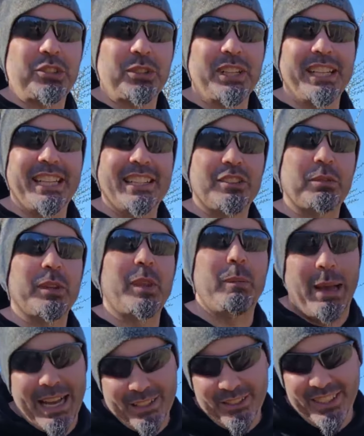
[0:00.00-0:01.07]
trees with a
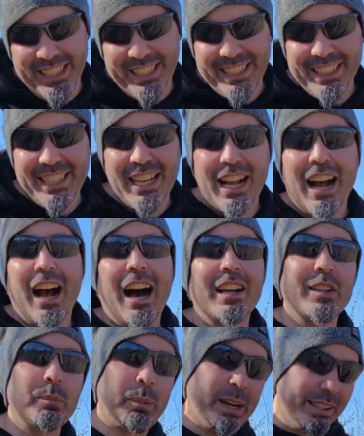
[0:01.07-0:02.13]
battery.
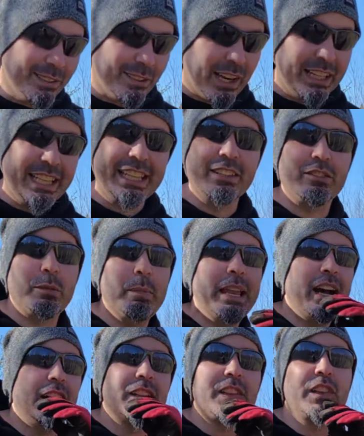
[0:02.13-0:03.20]
On the bright side, it gives
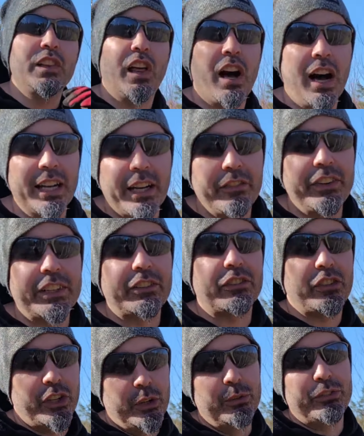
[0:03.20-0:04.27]
me a lot of
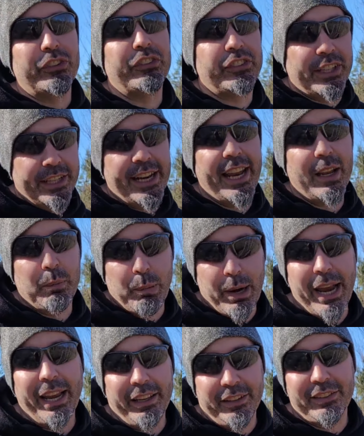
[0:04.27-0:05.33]
excuses to take
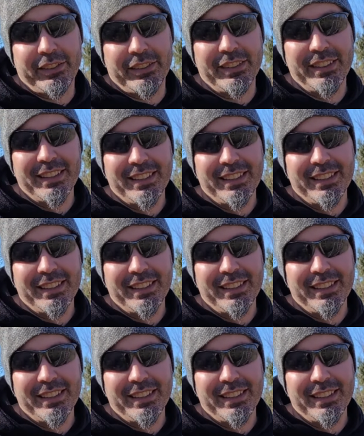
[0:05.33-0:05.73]
breaks.